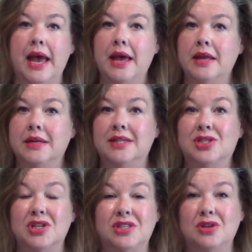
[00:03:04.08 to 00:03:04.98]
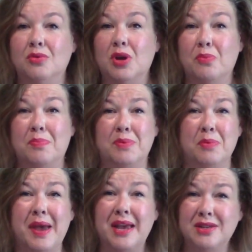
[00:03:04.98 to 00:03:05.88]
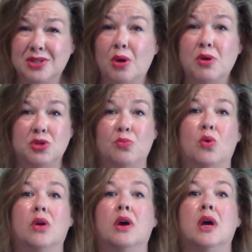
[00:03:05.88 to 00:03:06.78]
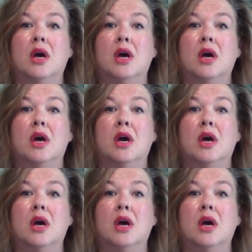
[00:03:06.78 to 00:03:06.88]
and it's just you're paying so much more